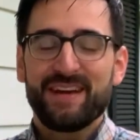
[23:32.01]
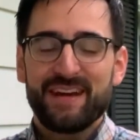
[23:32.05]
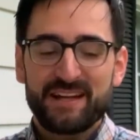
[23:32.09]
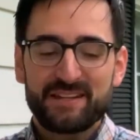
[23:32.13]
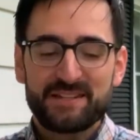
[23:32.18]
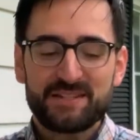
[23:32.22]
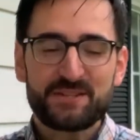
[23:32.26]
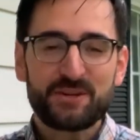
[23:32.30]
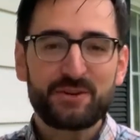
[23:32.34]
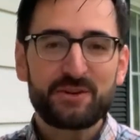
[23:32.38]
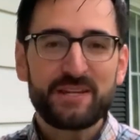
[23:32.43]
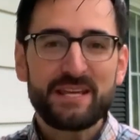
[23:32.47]

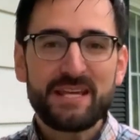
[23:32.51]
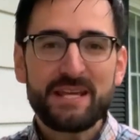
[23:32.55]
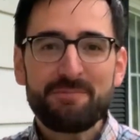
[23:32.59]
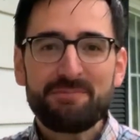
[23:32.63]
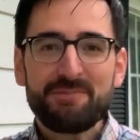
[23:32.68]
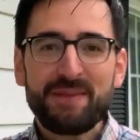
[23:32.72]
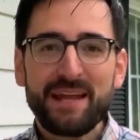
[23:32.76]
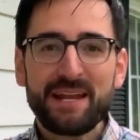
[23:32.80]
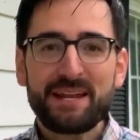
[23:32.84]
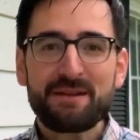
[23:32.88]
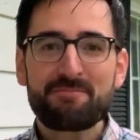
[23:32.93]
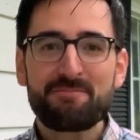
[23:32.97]
And so keep
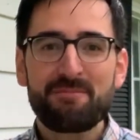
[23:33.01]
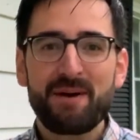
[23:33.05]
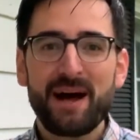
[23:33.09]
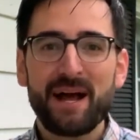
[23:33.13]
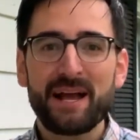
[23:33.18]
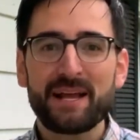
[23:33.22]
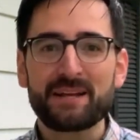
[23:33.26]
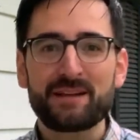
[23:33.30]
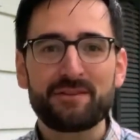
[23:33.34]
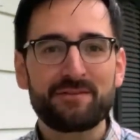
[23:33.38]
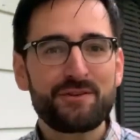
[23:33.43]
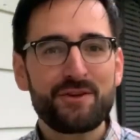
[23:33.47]
that in
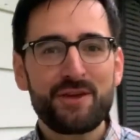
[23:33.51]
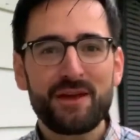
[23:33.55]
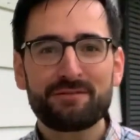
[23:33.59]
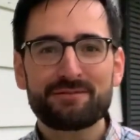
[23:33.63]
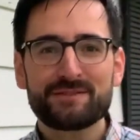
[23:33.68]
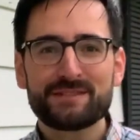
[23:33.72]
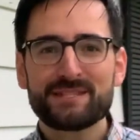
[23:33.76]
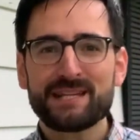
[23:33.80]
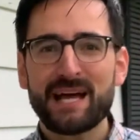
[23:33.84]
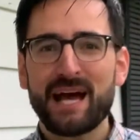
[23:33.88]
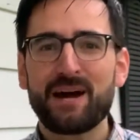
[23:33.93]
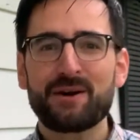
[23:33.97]
mind. If you
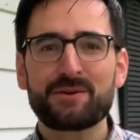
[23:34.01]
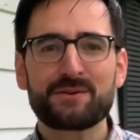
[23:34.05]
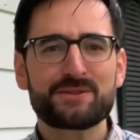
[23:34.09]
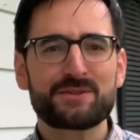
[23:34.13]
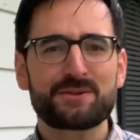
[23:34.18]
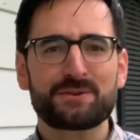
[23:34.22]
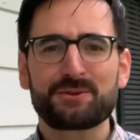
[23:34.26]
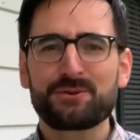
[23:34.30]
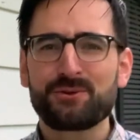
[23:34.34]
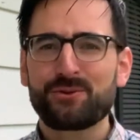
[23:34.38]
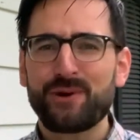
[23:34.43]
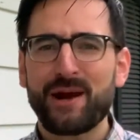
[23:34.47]
have
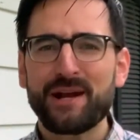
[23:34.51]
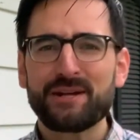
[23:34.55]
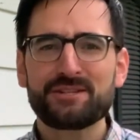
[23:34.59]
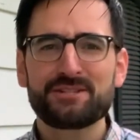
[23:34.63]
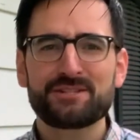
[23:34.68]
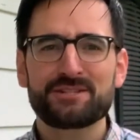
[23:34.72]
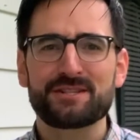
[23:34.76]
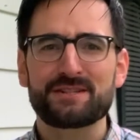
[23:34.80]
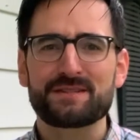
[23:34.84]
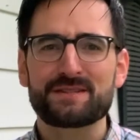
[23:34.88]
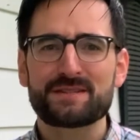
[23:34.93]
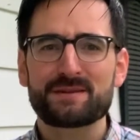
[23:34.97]
doubts or
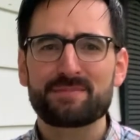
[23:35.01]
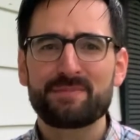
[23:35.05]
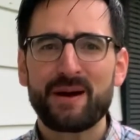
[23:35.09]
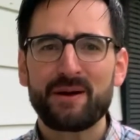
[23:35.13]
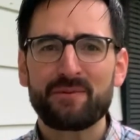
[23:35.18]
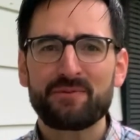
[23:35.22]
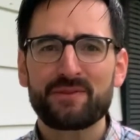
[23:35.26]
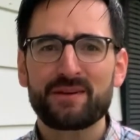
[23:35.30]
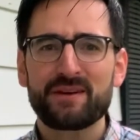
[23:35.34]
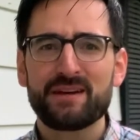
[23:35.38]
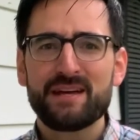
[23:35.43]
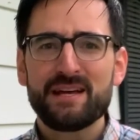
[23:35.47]
questions
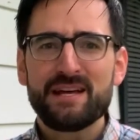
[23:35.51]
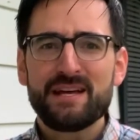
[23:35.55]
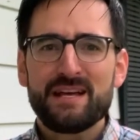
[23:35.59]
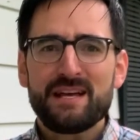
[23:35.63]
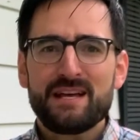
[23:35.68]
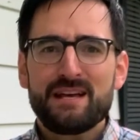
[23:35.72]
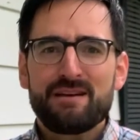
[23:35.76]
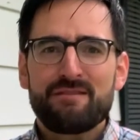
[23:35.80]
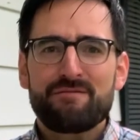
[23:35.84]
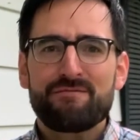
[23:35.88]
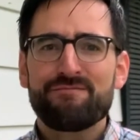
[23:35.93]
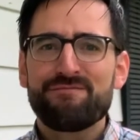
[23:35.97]
about the
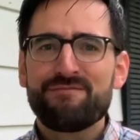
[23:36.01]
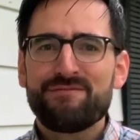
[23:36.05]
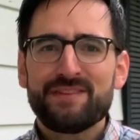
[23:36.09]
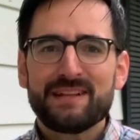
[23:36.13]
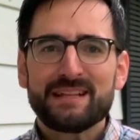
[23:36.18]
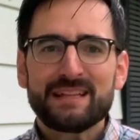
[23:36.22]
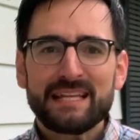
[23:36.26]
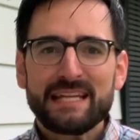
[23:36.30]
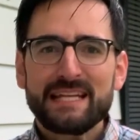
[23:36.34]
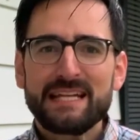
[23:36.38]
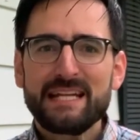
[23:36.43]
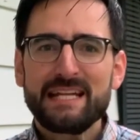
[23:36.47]

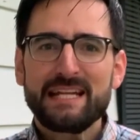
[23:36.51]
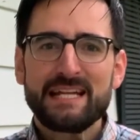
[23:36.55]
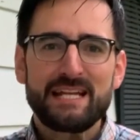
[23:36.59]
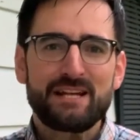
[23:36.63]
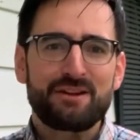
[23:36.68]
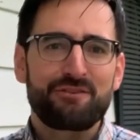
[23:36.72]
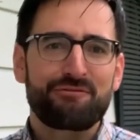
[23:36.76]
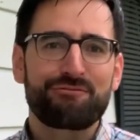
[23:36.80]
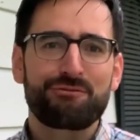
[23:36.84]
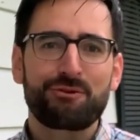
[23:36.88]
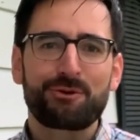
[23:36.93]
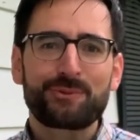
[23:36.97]

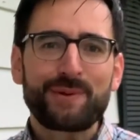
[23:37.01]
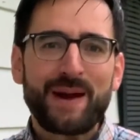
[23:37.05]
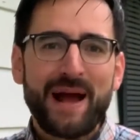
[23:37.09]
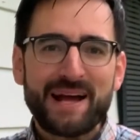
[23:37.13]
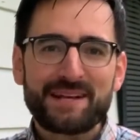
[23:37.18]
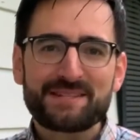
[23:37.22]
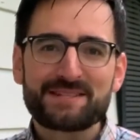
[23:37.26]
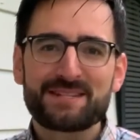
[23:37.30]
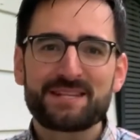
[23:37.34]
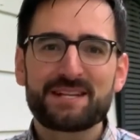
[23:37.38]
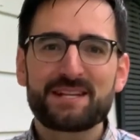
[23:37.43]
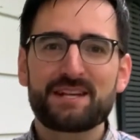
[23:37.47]
validity or
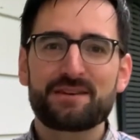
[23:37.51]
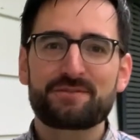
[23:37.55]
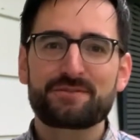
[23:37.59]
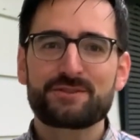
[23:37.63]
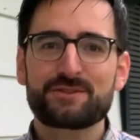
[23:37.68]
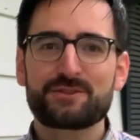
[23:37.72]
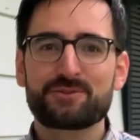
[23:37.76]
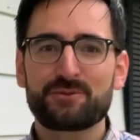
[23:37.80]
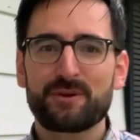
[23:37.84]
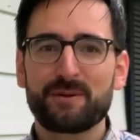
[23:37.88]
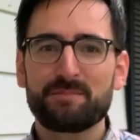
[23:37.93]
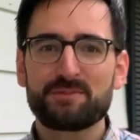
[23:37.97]
veracity of
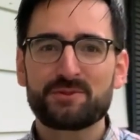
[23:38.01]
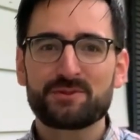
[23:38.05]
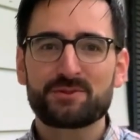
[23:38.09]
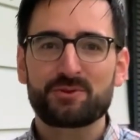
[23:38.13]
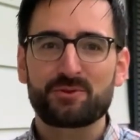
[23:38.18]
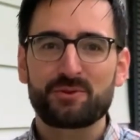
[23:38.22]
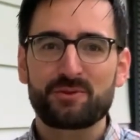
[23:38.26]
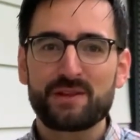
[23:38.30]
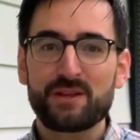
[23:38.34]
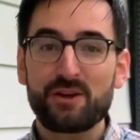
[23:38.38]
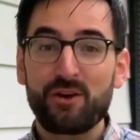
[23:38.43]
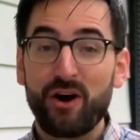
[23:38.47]

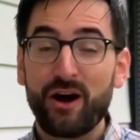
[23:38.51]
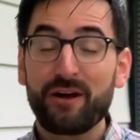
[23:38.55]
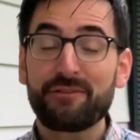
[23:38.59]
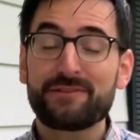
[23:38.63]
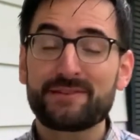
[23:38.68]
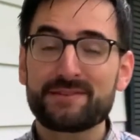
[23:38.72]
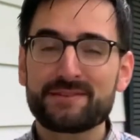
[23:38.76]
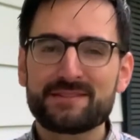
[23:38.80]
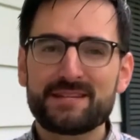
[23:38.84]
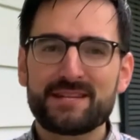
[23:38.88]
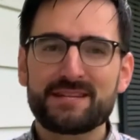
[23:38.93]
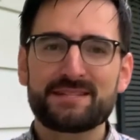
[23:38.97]
scripture, the
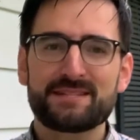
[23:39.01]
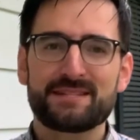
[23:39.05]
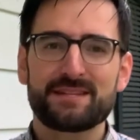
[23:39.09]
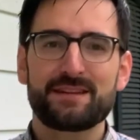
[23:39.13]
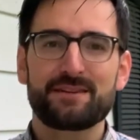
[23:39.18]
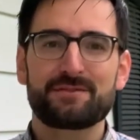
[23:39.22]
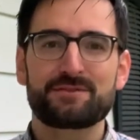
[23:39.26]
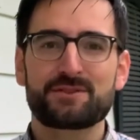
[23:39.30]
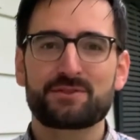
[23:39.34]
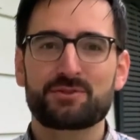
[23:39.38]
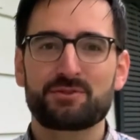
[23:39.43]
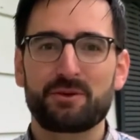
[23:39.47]

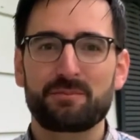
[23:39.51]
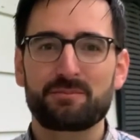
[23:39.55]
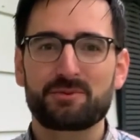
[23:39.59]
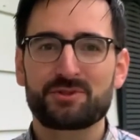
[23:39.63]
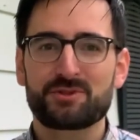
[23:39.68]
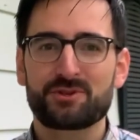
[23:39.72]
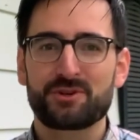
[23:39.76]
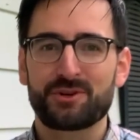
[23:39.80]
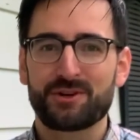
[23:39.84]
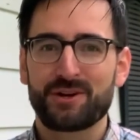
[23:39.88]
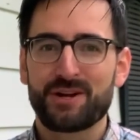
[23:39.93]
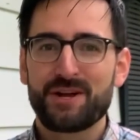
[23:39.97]
authenticity of
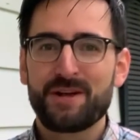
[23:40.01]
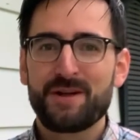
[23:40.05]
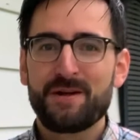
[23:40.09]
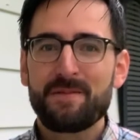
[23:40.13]
scripture,